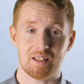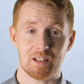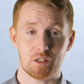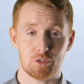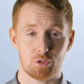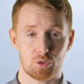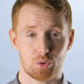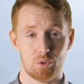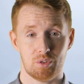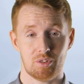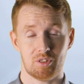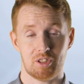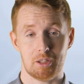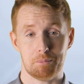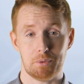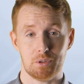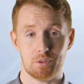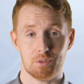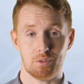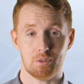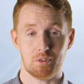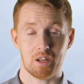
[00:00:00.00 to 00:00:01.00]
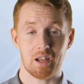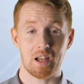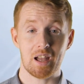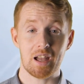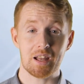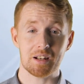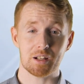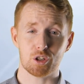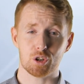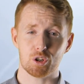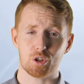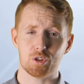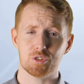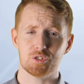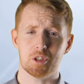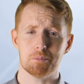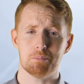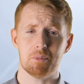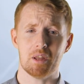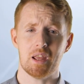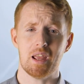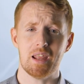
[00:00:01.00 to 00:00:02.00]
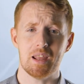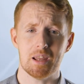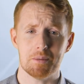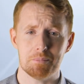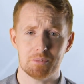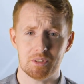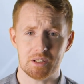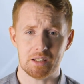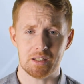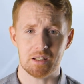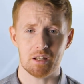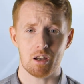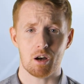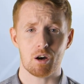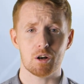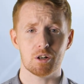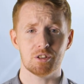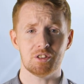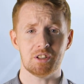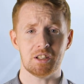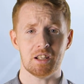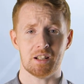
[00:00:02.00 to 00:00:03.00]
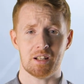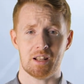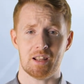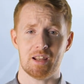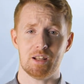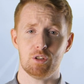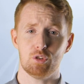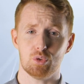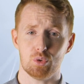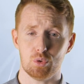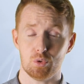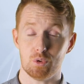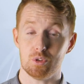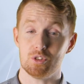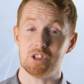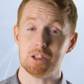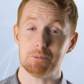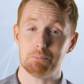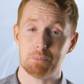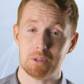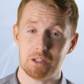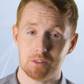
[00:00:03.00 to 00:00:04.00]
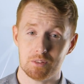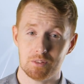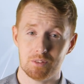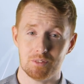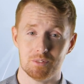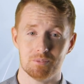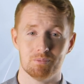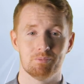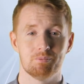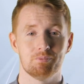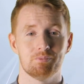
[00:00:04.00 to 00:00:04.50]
Zen 2 CPU, and a custom AMD RDNA 2 GPU.